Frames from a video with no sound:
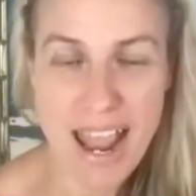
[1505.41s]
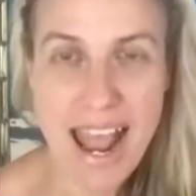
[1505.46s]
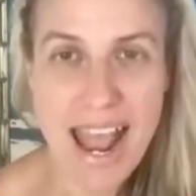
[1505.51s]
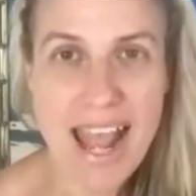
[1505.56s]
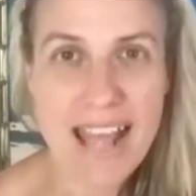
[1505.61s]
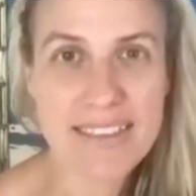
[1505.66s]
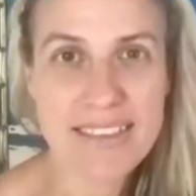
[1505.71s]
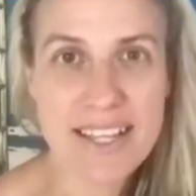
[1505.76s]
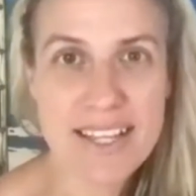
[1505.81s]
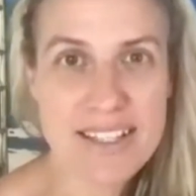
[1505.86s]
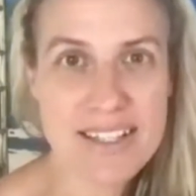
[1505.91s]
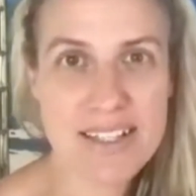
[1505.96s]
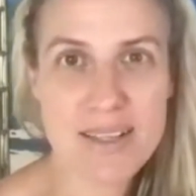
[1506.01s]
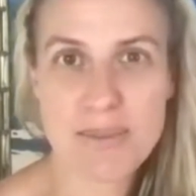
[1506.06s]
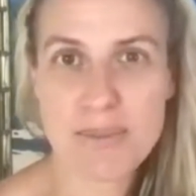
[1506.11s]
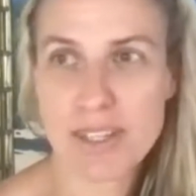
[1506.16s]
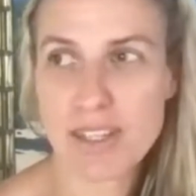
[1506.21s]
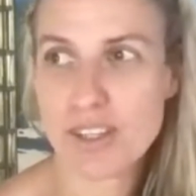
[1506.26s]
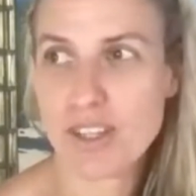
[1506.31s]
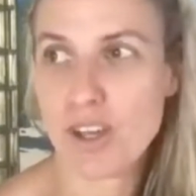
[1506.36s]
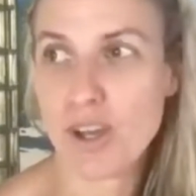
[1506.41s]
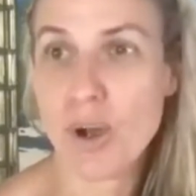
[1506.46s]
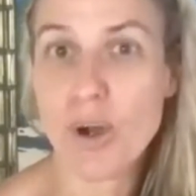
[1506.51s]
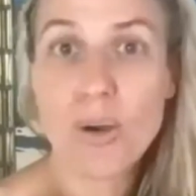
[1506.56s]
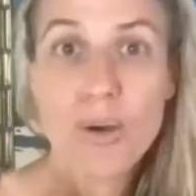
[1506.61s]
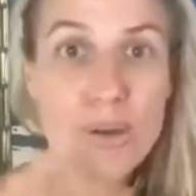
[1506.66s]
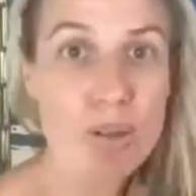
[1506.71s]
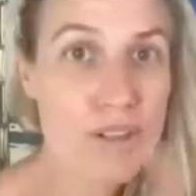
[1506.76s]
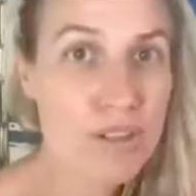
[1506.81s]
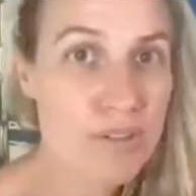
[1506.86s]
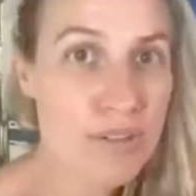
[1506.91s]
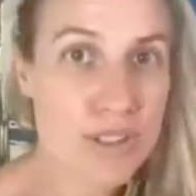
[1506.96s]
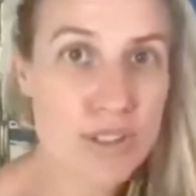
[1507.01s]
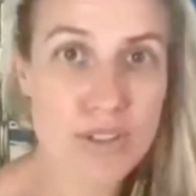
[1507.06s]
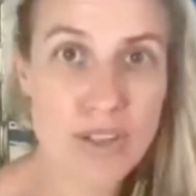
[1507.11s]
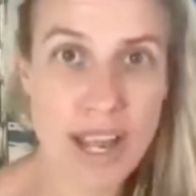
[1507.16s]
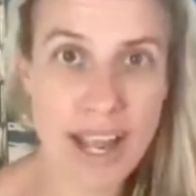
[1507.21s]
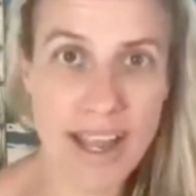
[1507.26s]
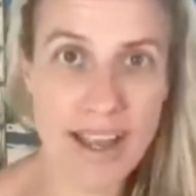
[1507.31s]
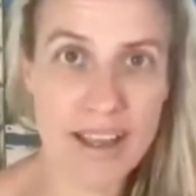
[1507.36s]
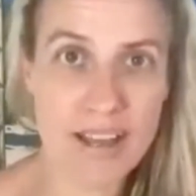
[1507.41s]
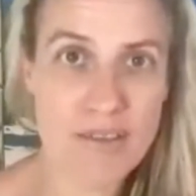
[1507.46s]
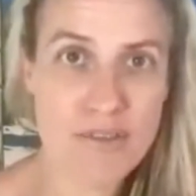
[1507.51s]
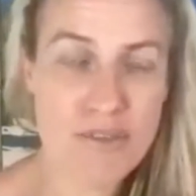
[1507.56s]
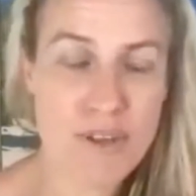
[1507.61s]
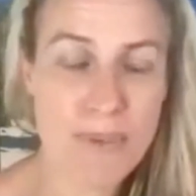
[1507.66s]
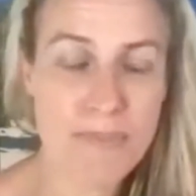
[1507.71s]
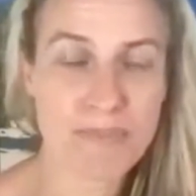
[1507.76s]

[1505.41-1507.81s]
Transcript: And that's something that all of you have